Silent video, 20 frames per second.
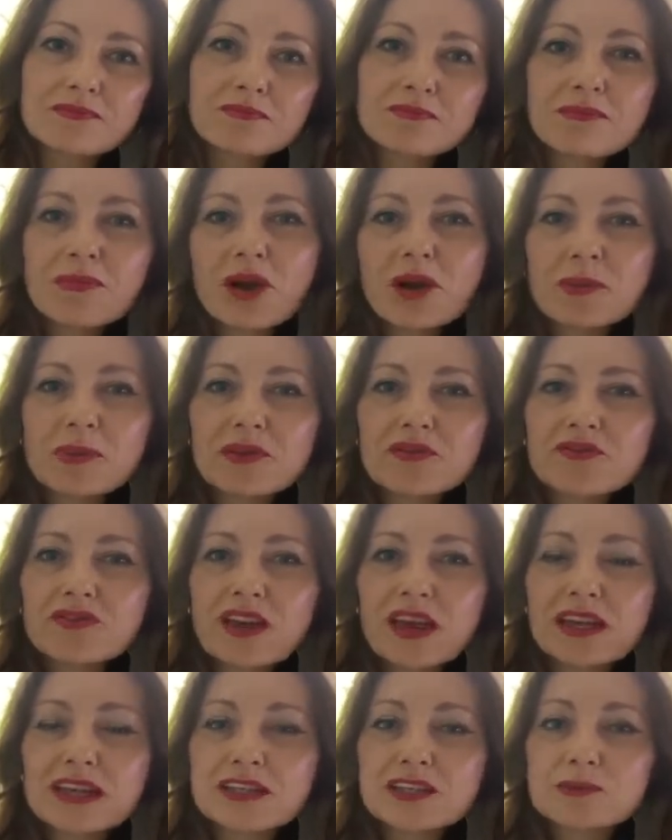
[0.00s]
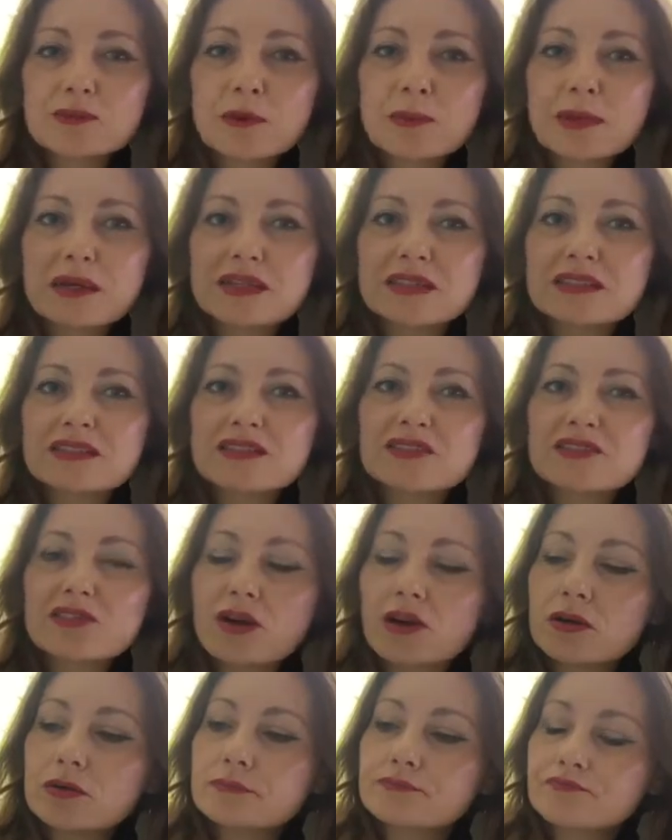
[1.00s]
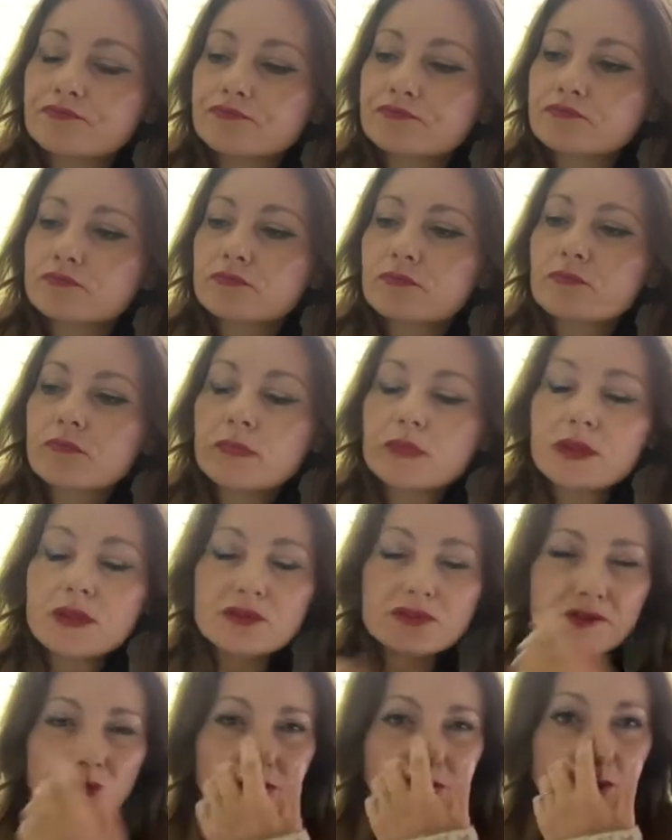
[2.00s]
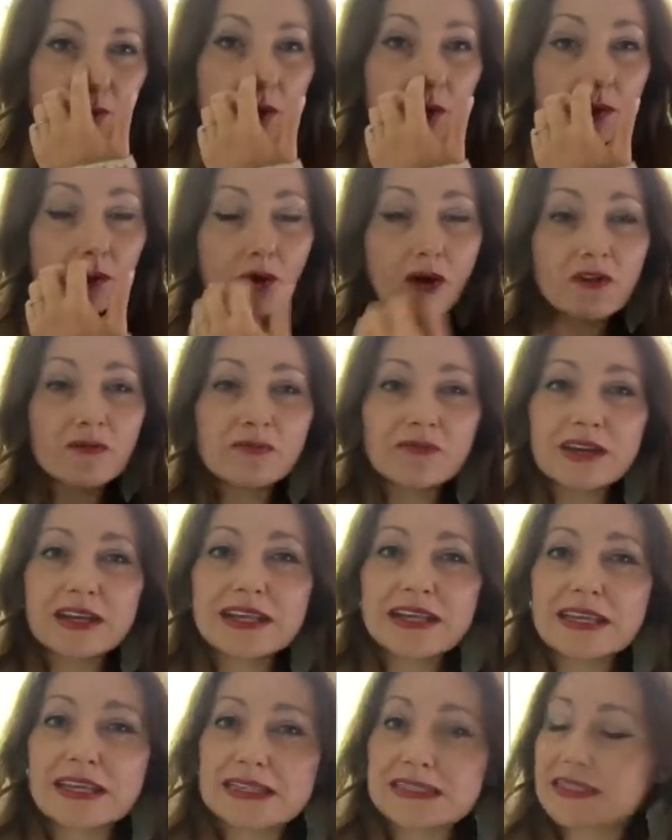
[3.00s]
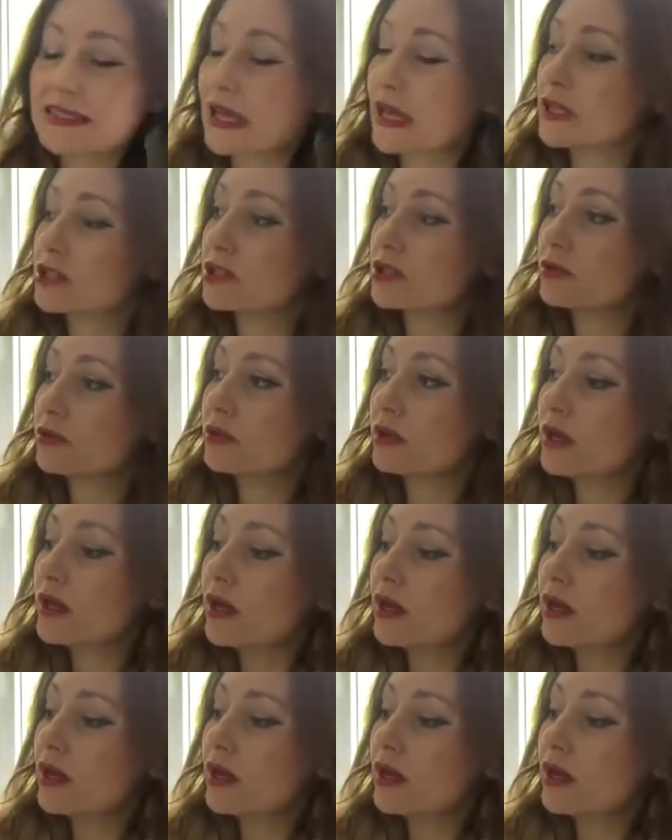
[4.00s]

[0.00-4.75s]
might be fairly experimental in style, so it's one that I'm really keen to get to.